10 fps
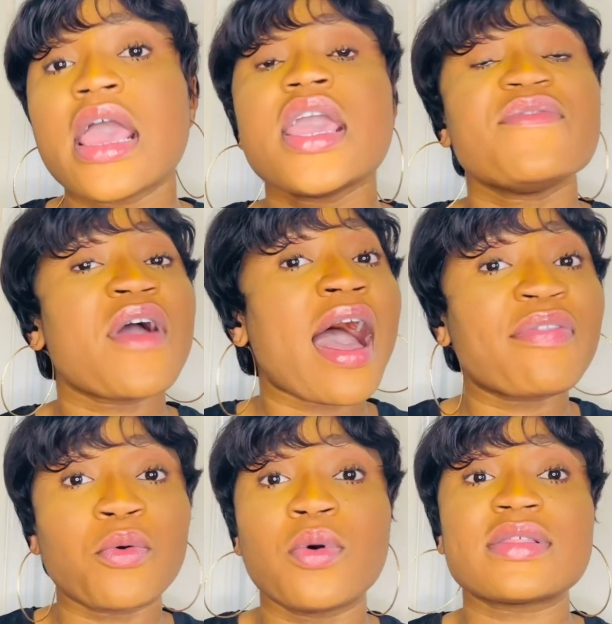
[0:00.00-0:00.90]
If you have
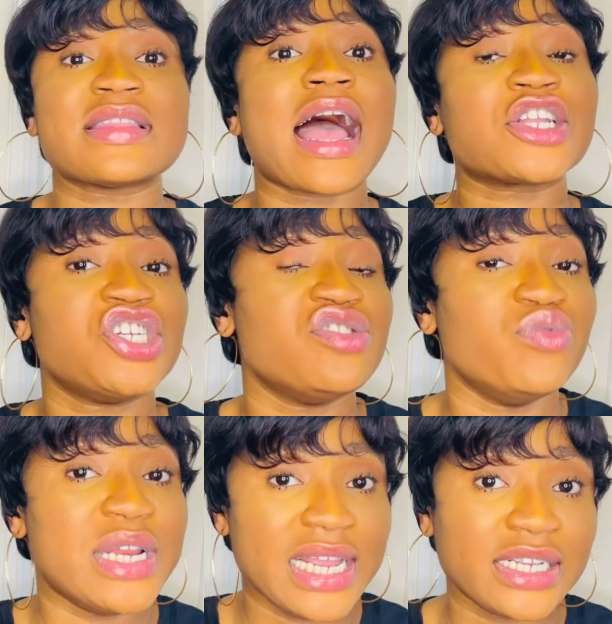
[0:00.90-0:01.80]
the ones that actually
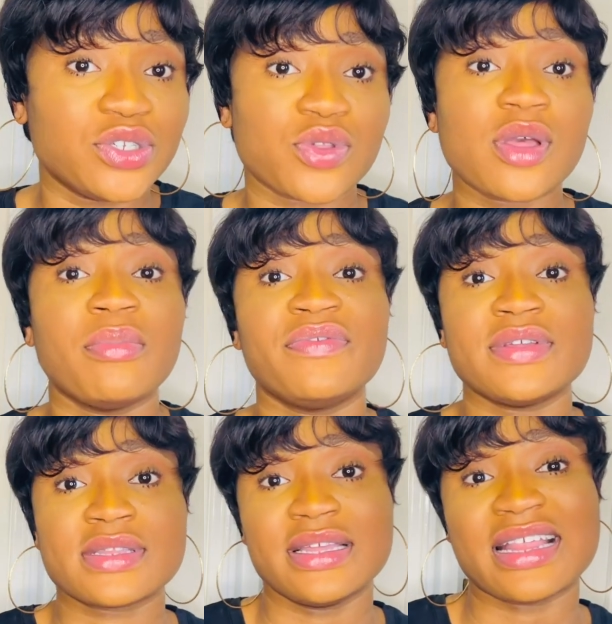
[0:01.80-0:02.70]
relate to some of
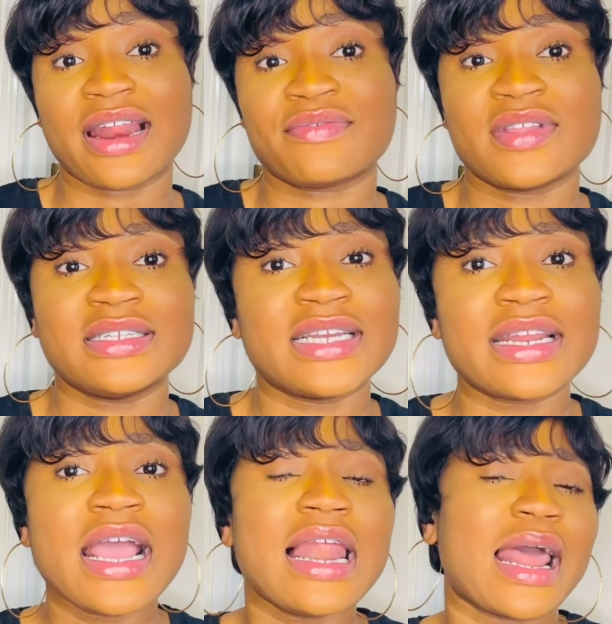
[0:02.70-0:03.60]
these things that I've
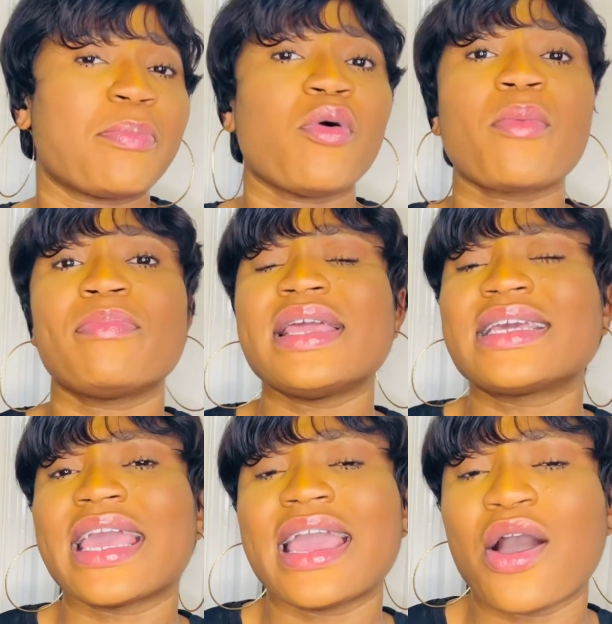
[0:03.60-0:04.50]
stated, like
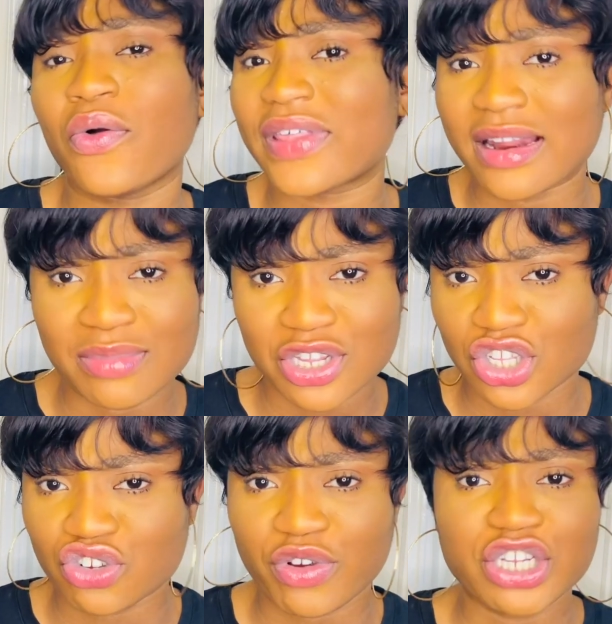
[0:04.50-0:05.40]
public health
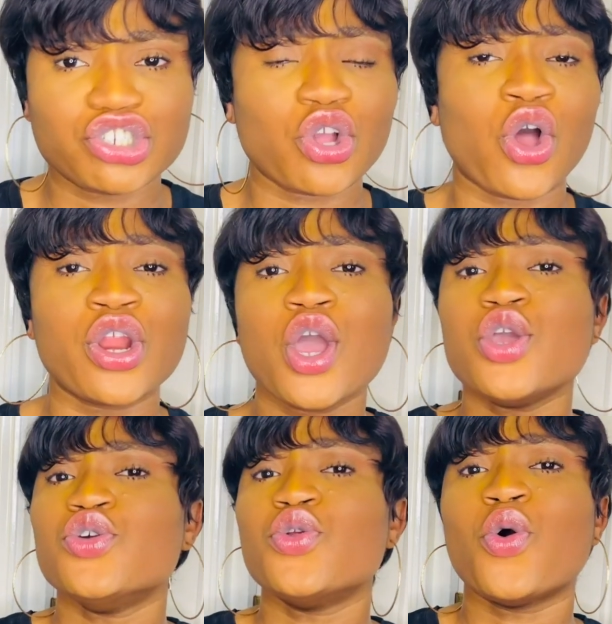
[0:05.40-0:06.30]
administration,
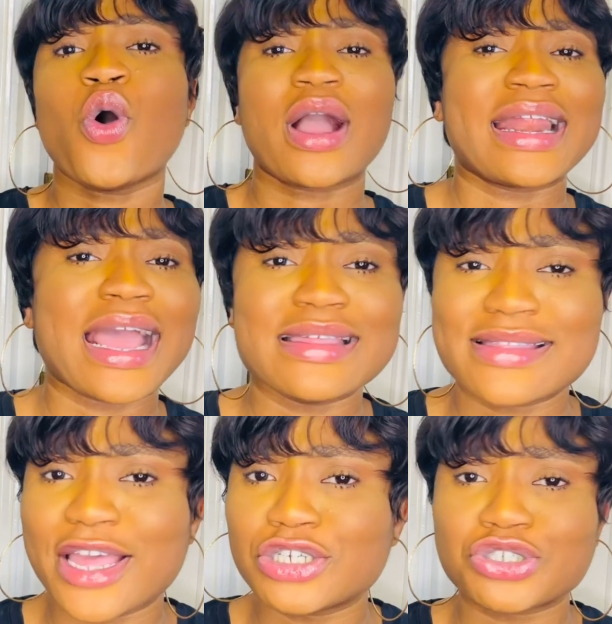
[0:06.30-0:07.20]

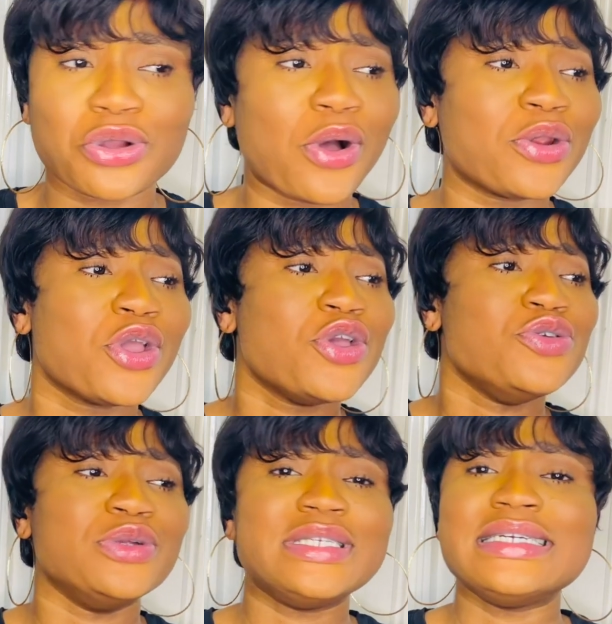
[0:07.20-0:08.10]
organization,
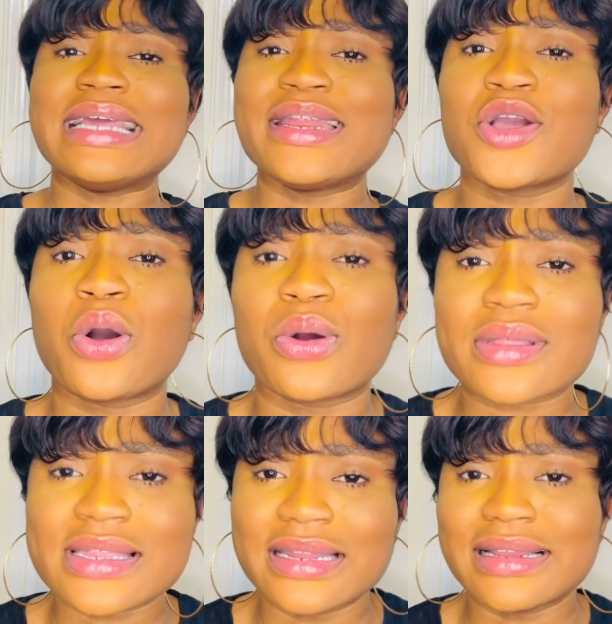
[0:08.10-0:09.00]
you did any
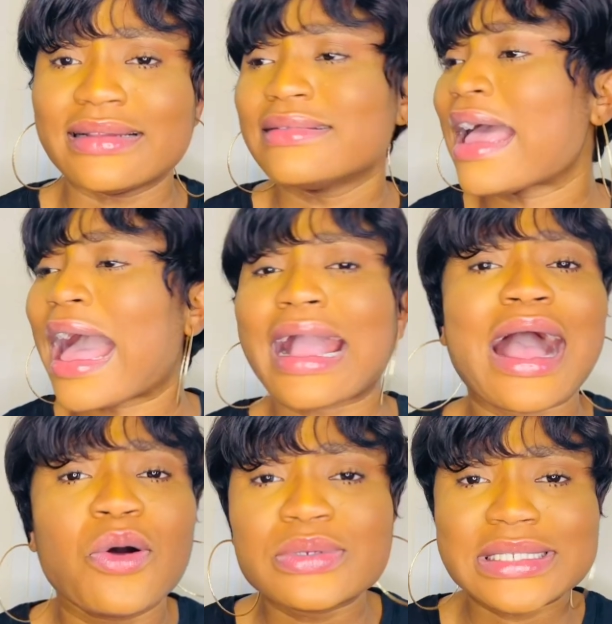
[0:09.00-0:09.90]
course in
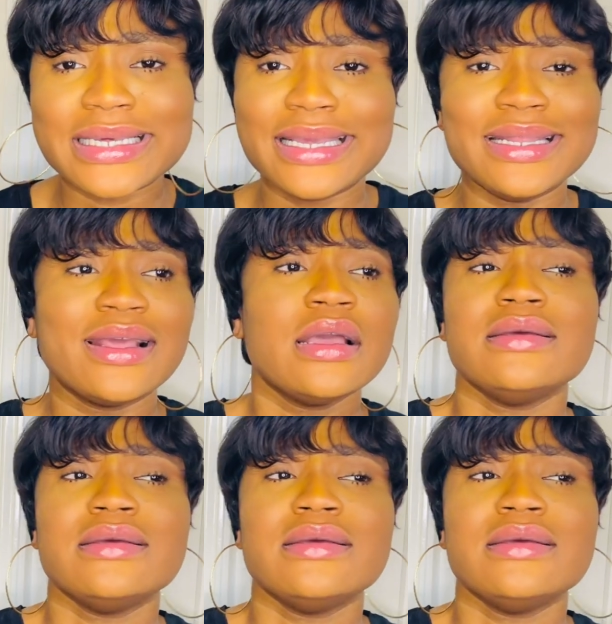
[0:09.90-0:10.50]
accounting,